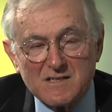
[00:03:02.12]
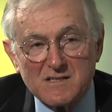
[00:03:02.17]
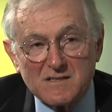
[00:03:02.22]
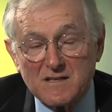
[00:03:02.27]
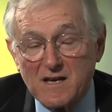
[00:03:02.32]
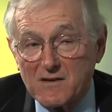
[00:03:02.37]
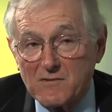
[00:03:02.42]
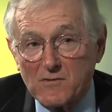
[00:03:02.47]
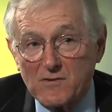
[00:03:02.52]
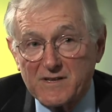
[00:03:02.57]

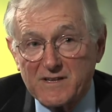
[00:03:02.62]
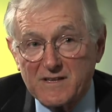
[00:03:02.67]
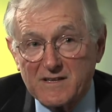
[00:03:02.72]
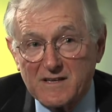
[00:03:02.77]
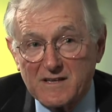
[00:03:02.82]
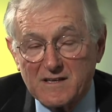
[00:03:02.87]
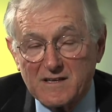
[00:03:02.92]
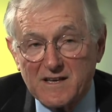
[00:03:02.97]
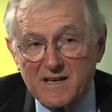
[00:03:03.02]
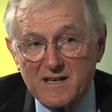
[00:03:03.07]
not only in
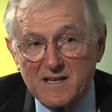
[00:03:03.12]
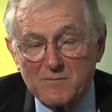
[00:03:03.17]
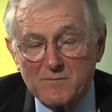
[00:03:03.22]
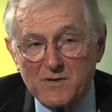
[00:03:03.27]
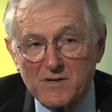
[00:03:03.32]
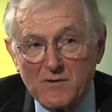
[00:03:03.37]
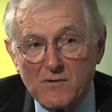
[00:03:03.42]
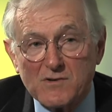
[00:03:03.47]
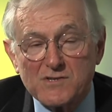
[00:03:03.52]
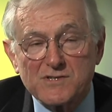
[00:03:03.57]
Atlanta, but
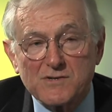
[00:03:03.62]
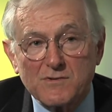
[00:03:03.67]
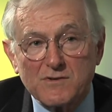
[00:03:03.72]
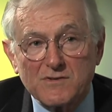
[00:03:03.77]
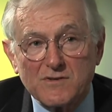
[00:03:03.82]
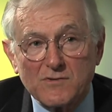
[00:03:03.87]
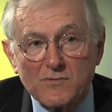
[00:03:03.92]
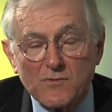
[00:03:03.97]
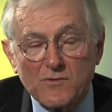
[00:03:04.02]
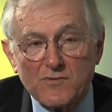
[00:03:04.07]
also in
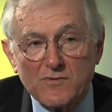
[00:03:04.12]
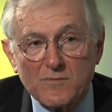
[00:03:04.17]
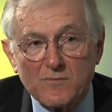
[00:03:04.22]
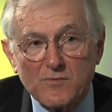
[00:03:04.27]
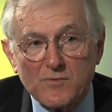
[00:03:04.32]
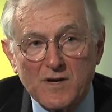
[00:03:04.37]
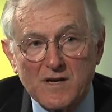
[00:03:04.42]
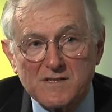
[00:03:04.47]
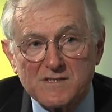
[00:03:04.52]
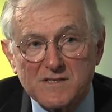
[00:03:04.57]
the Northern
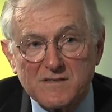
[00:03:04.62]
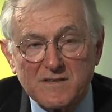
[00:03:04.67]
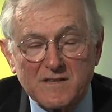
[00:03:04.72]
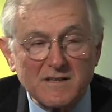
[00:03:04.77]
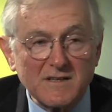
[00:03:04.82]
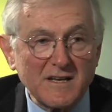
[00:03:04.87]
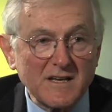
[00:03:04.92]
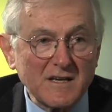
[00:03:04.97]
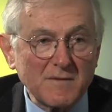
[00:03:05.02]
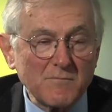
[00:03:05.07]
Press and the
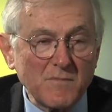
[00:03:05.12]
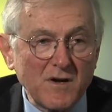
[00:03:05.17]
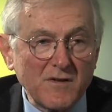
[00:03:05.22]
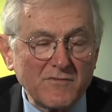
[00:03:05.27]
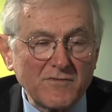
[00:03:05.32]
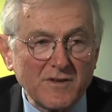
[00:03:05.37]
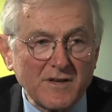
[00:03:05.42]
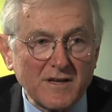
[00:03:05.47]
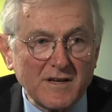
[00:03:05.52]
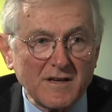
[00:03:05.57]
Atlantic
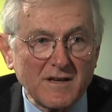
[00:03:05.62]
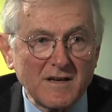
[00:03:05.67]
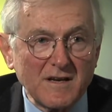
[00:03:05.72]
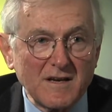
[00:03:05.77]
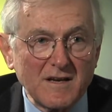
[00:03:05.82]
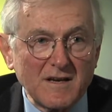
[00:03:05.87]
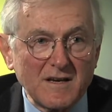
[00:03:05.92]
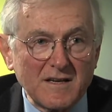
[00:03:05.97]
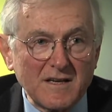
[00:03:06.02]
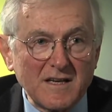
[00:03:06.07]
Monthly,
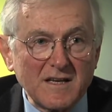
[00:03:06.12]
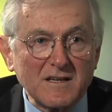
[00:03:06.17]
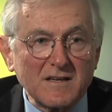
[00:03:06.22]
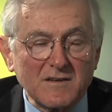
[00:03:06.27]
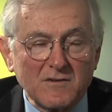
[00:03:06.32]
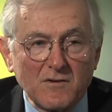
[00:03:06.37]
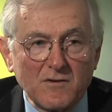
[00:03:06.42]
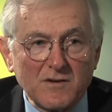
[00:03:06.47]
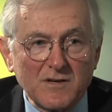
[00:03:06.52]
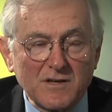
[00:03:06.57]
he had
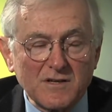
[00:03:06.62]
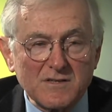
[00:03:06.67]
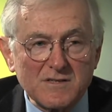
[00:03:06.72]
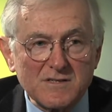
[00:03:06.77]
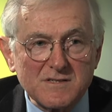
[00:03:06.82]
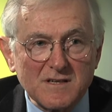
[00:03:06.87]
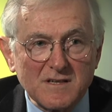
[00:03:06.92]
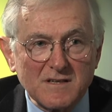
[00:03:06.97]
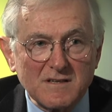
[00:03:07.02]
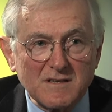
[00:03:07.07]
an audience,
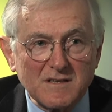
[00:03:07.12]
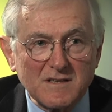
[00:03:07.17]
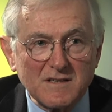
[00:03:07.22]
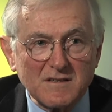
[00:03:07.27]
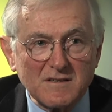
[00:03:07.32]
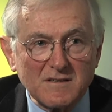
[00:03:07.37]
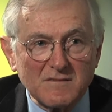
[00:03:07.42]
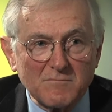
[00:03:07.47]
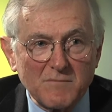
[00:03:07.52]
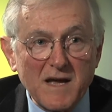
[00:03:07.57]

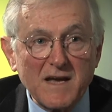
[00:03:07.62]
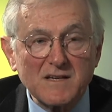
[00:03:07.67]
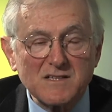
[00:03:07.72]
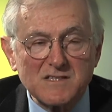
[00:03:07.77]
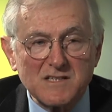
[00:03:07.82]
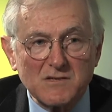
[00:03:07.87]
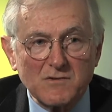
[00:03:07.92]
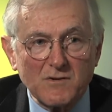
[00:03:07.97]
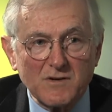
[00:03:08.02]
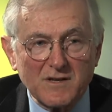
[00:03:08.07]
in
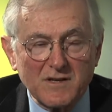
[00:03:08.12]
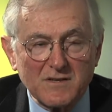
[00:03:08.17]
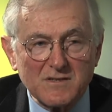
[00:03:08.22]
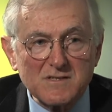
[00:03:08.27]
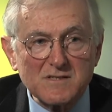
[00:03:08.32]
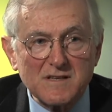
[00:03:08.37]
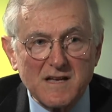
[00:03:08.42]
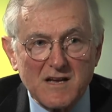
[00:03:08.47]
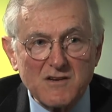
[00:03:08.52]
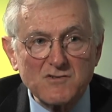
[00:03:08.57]
magazine audience
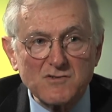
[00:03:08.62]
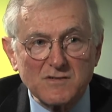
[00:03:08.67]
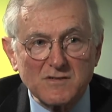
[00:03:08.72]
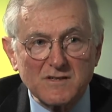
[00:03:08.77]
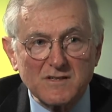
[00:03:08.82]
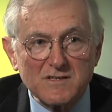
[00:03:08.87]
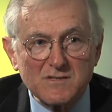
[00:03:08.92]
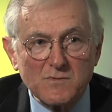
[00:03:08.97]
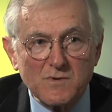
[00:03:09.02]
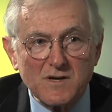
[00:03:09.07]
nationally
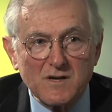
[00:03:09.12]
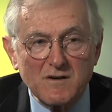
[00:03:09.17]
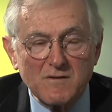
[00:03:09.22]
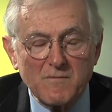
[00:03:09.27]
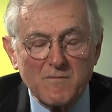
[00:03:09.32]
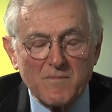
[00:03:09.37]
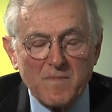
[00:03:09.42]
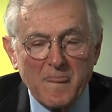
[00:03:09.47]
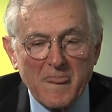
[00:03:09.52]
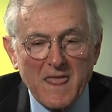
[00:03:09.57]
as well,
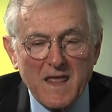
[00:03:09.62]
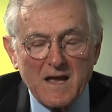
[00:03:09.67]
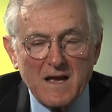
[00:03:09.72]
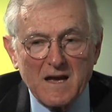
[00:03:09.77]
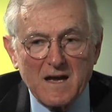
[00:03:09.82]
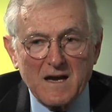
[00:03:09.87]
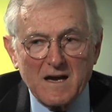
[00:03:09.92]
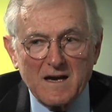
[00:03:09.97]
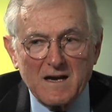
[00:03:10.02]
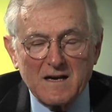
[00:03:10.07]

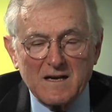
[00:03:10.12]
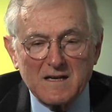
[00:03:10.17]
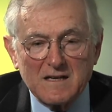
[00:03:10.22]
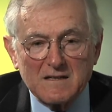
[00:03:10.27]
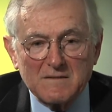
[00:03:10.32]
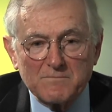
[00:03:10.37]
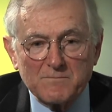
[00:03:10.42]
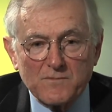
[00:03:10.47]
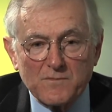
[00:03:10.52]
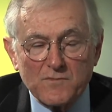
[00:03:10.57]

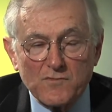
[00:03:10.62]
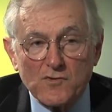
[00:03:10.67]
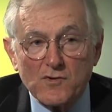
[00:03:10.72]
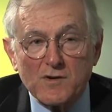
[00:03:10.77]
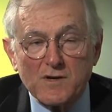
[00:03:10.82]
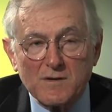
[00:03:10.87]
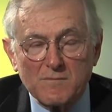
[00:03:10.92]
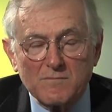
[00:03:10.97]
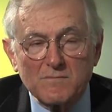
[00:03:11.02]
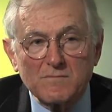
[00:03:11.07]
drew
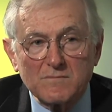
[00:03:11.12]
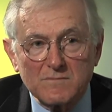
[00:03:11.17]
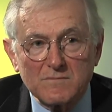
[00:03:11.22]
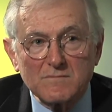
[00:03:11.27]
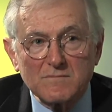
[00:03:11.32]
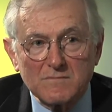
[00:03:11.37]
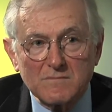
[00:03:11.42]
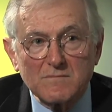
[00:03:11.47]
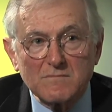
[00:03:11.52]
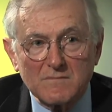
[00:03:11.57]
him
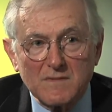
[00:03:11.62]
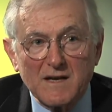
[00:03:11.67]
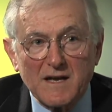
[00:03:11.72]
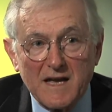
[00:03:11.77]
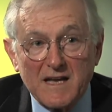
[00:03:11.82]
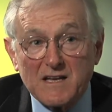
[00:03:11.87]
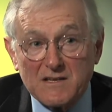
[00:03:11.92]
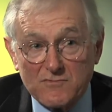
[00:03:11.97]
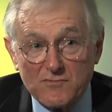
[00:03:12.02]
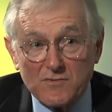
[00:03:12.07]

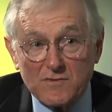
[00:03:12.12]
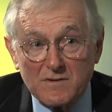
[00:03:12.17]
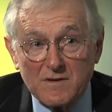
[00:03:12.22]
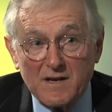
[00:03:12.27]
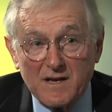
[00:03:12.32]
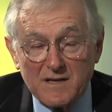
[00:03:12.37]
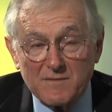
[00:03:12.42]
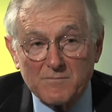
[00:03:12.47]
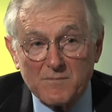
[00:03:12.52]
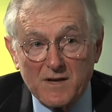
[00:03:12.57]
hate
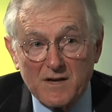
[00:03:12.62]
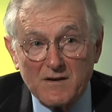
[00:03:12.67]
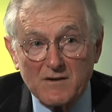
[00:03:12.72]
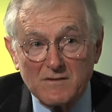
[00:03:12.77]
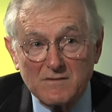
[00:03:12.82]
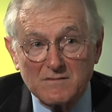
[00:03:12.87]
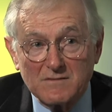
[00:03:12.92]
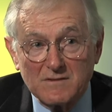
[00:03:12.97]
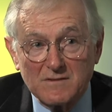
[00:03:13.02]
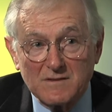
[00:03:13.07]

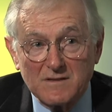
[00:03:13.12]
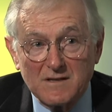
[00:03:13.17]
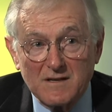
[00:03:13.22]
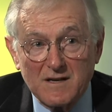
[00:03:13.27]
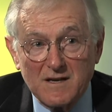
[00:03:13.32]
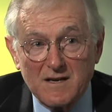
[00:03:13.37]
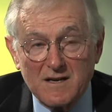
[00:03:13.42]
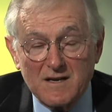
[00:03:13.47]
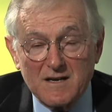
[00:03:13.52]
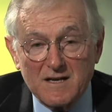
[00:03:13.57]
mail,
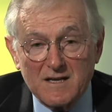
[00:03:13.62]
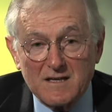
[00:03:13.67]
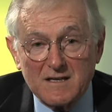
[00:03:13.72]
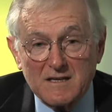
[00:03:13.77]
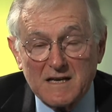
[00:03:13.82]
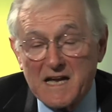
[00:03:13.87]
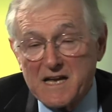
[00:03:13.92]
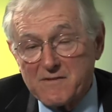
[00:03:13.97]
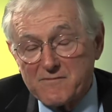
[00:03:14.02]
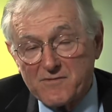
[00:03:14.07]

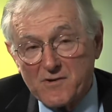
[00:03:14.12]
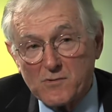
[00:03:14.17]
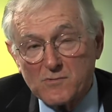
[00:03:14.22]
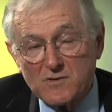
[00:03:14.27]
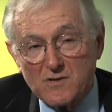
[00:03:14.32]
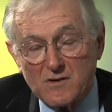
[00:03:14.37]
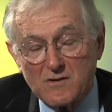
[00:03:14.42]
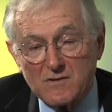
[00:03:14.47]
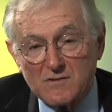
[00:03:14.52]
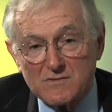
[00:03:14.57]
hate phone
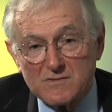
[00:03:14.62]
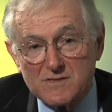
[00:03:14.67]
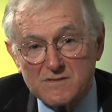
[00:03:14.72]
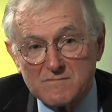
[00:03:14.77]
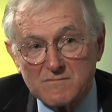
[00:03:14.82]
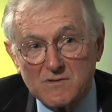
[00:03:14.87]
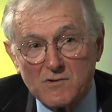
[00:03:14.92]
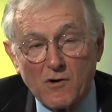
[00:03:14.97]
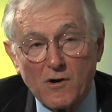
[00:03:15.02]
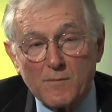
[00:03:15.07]
calls,
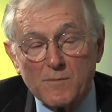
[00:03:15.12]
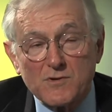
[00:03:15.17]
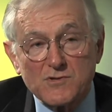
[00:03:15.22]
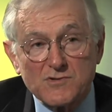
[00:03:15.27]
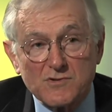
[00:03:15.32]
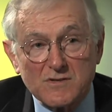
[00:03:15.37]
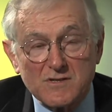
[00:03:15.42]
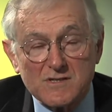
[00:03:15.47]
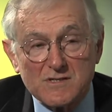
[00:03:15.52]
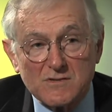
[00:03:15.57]
garbage
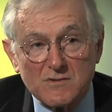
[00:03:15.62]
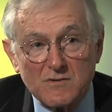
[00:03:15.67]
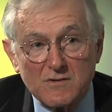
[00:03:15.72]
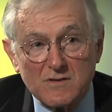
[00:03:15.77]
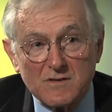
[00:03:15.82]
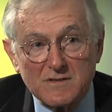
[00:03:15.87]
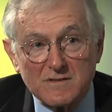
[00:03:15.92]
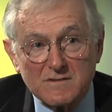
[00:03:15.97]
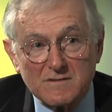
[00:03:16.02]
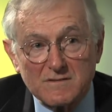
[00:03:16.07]
on his
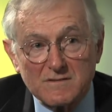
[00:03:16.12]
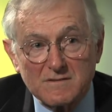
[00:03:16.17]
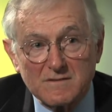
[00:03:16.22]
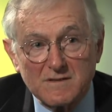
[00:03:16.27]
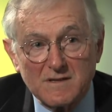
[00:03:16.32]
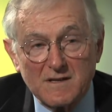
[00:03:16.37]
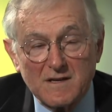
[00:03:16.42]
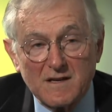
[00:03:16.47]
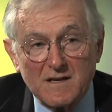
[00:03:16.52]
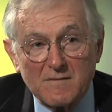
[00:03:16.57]
lawn,
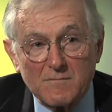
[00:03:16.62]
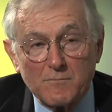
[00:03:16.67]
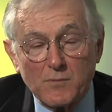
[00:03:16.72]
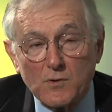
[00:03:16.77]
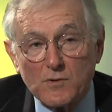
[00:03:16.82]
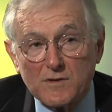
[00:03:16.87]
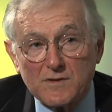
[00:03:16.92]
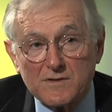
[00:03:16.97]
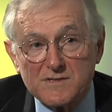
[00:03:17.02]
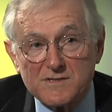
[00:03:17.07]

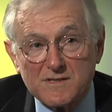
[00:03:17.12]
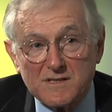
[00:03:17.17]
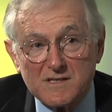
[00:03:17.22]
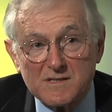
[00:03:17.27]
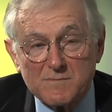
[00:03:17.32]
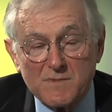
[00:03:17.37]
bullets in his